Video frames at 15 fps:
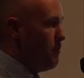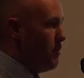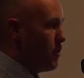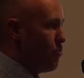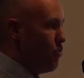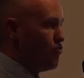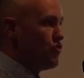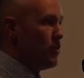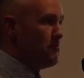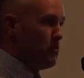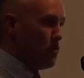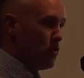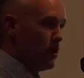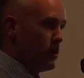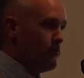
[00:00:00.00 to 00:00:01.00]
quadratic
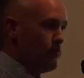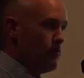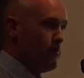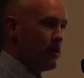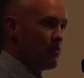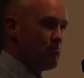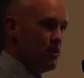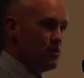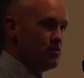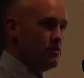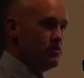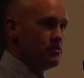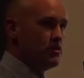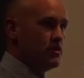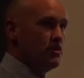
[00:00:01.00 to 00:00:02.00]
modelling for math
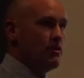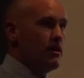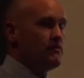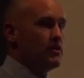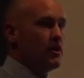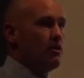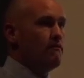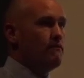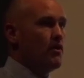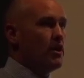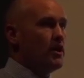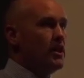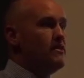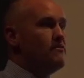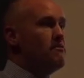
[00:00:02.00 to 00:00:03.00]
methods that you have to go and find an
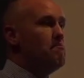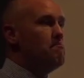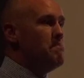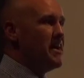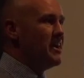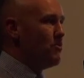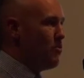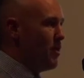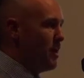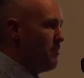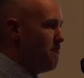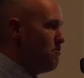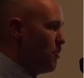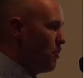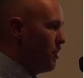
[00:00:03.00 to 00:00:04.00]
even better way of
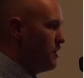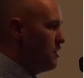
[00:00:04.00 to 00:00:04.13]
modelling the